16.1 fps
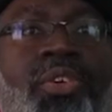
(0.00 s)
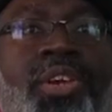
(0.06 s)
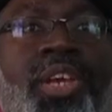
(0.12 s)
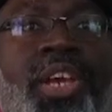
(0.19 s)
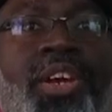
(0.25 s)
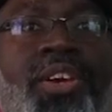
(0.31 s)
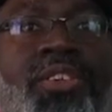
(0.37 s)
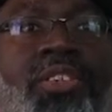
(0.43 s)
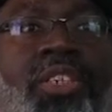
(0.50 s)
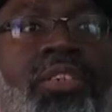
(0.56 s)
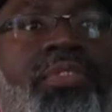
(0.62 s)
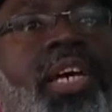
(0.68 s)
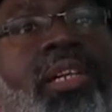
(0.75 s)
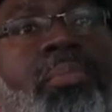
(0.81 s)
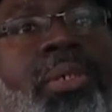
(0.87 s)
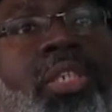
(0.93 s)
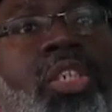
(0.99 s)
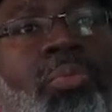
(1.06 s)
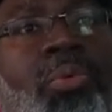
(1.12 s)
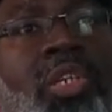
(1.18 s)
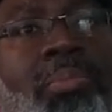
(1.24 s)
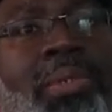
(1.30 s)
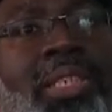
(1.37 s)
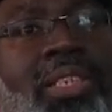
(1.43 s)
more years of
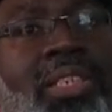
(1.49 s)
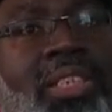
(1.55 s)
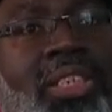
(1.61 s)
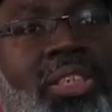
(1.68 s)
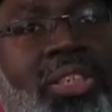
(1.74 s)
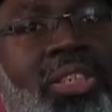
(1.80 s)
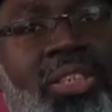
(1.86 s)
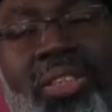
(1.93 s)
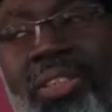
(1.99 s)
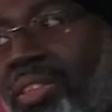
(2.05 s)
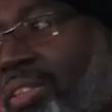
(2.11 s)
helping small businesses.